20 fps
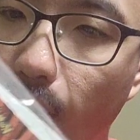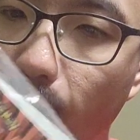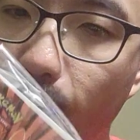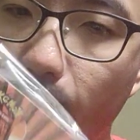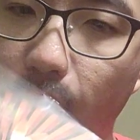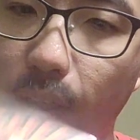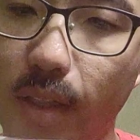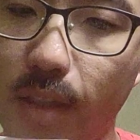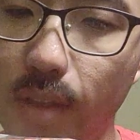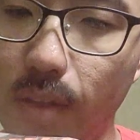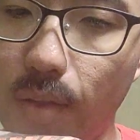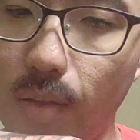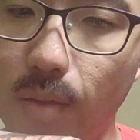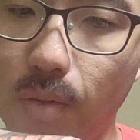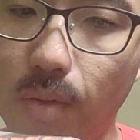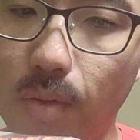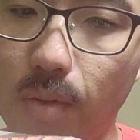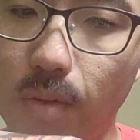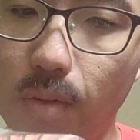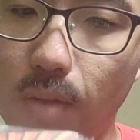have like a
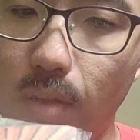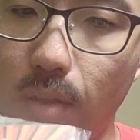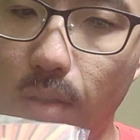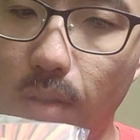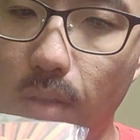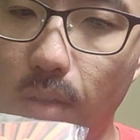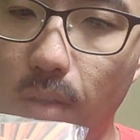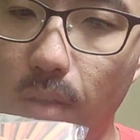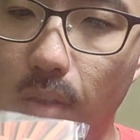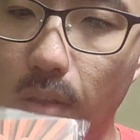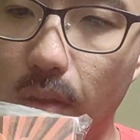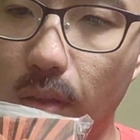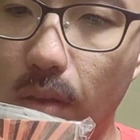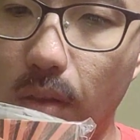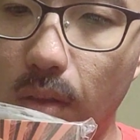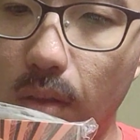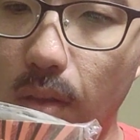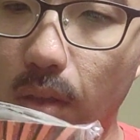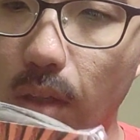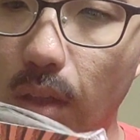little
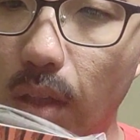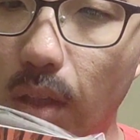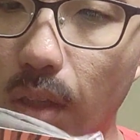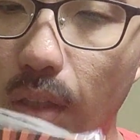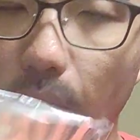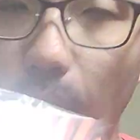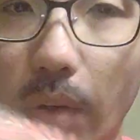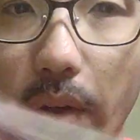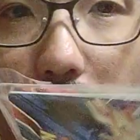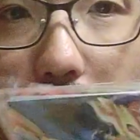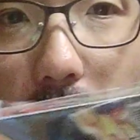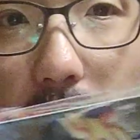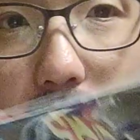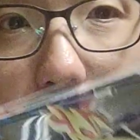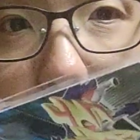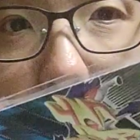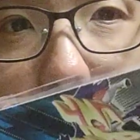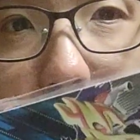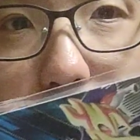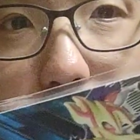a little
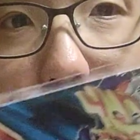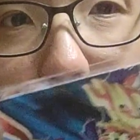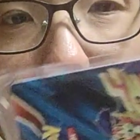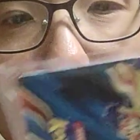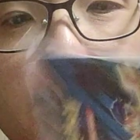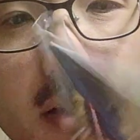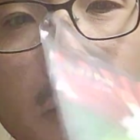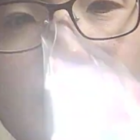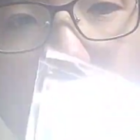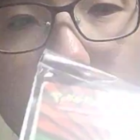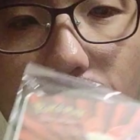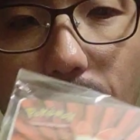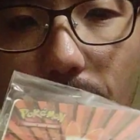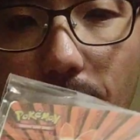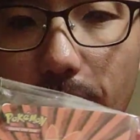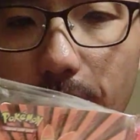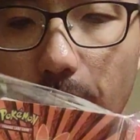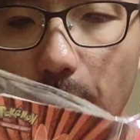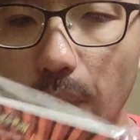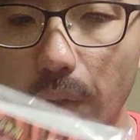case
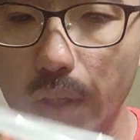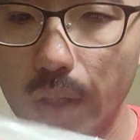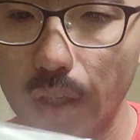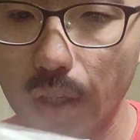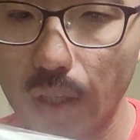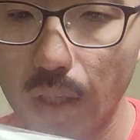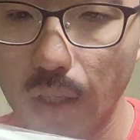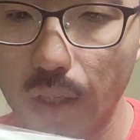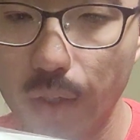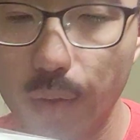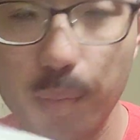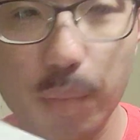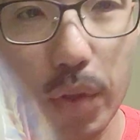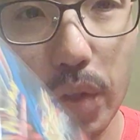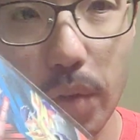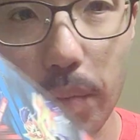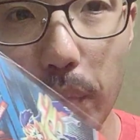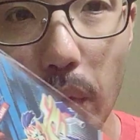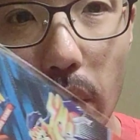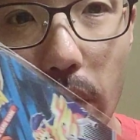where you
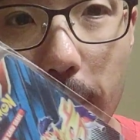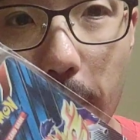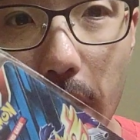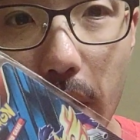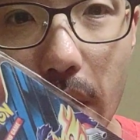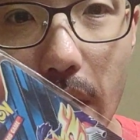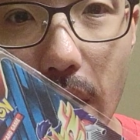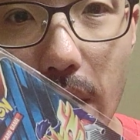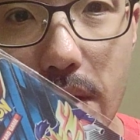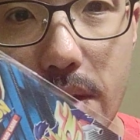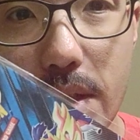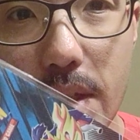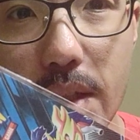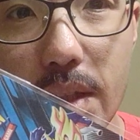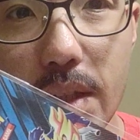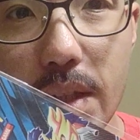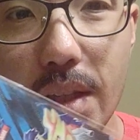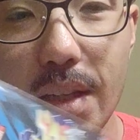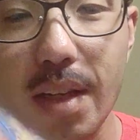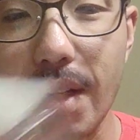put your Pokemon cards in.